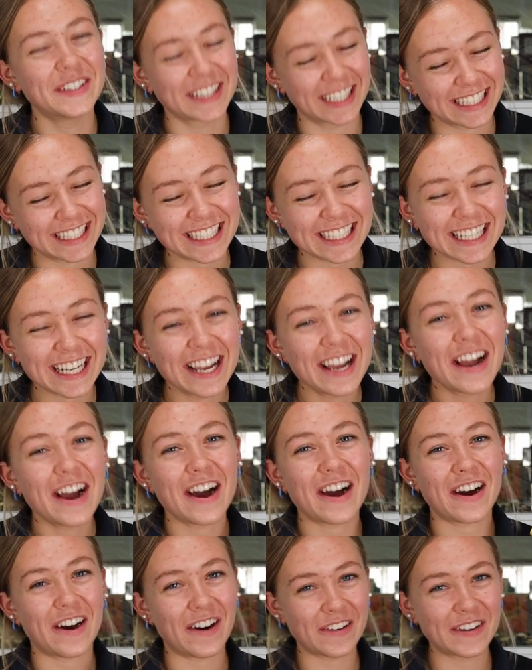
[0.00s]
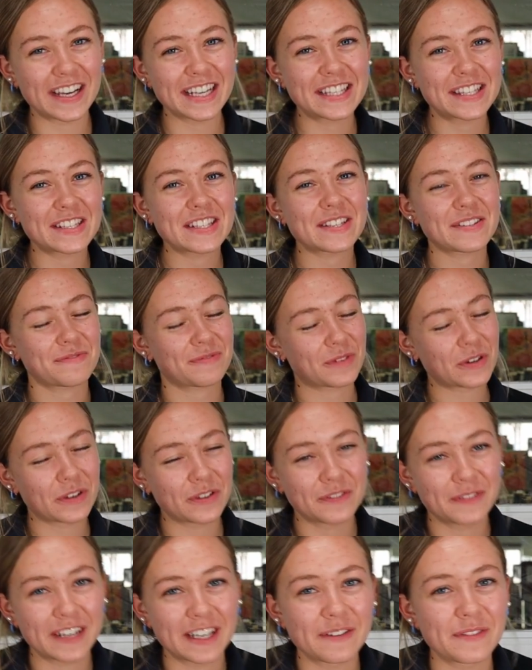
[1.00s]
which always
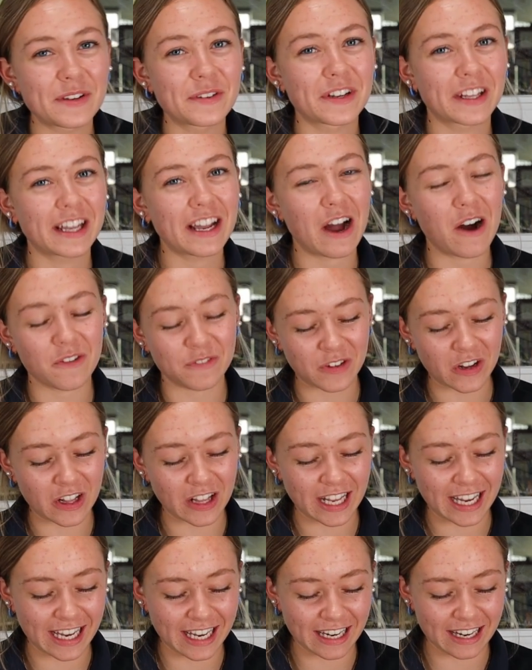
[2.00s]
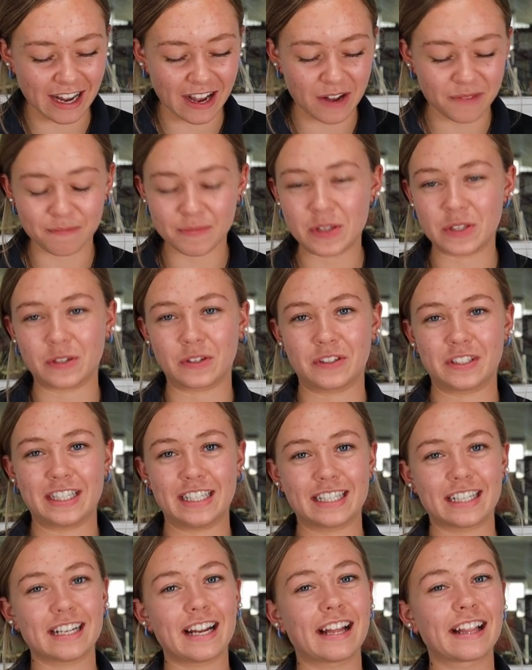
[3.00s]
proved me to be really helpful in musical
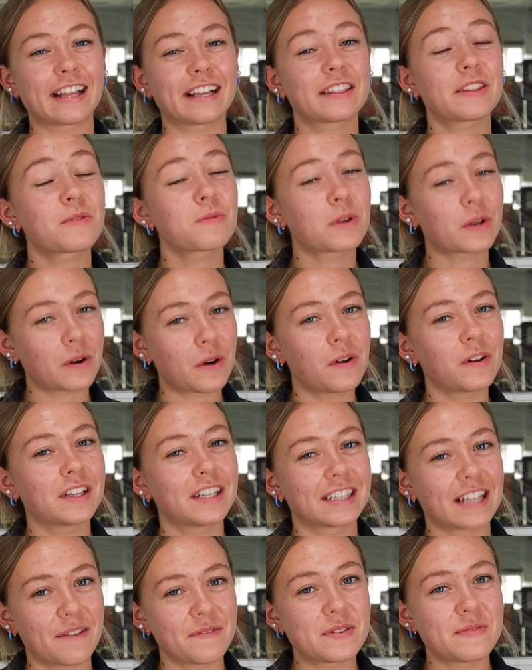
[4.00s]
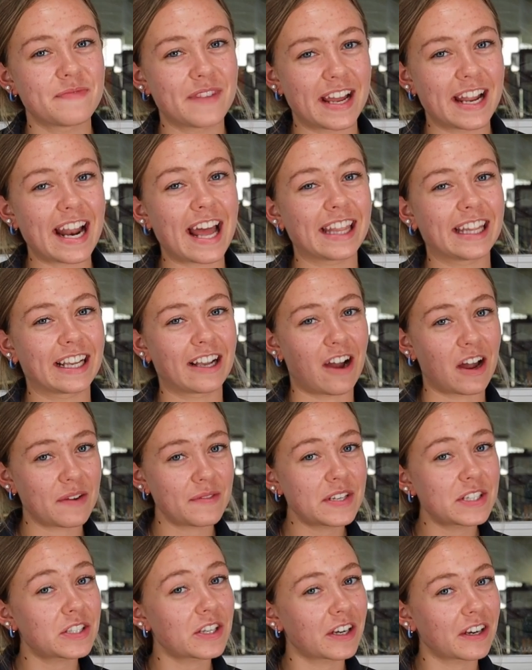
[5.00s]
season. I like the Ricola Lemon Mint, and they gotta
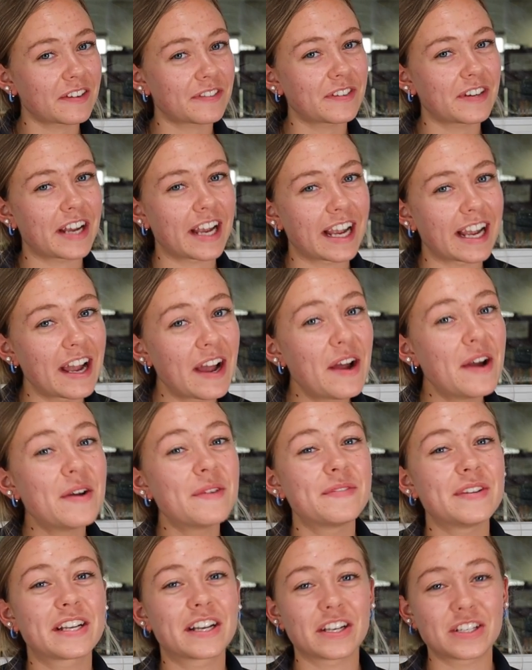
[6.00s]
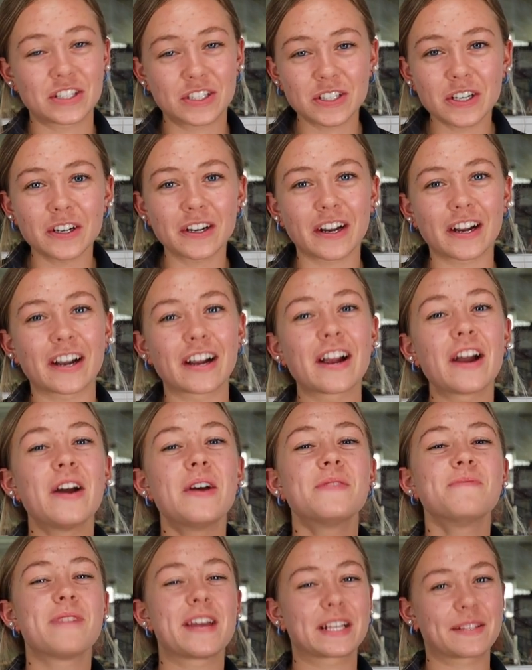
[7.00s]
be sugar-free because sugar
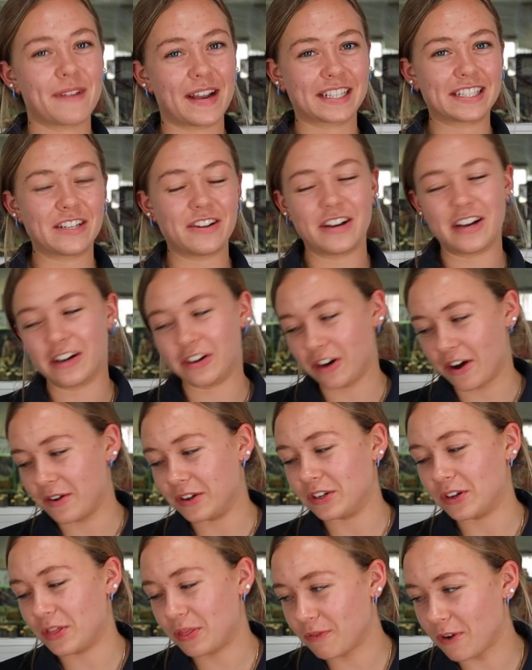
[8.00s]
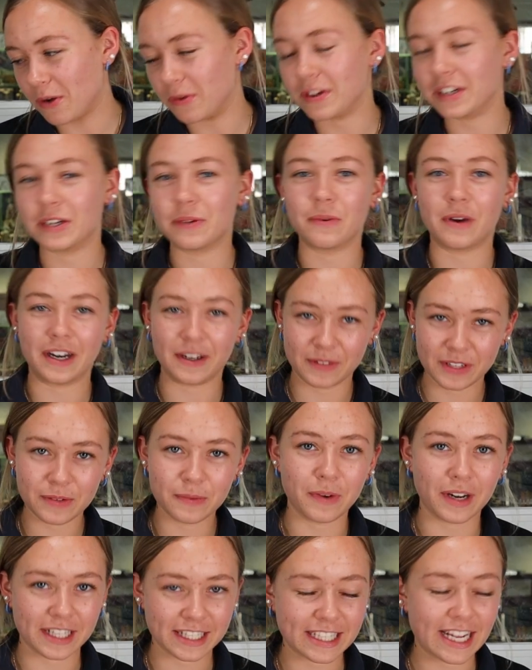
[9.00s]
makes bacteria grow in your throat, and you
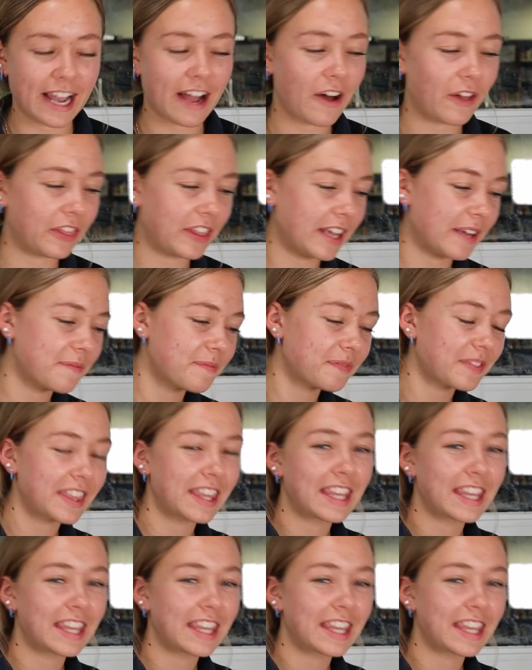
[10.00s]
wanna stay healthy.